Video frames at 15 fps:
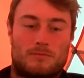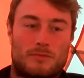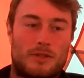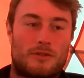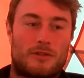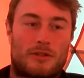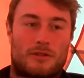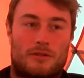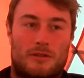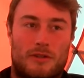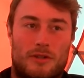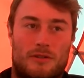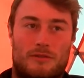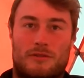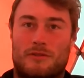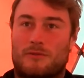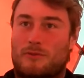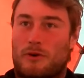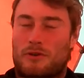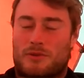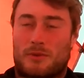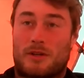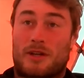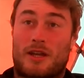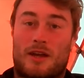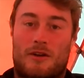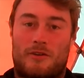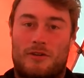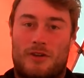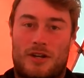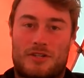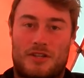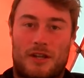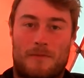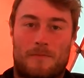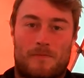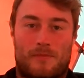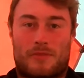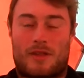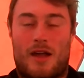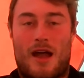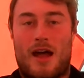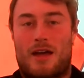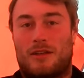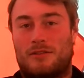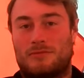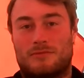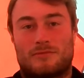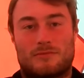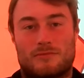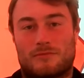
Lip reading: no, the rocks we're looking at are interesting, and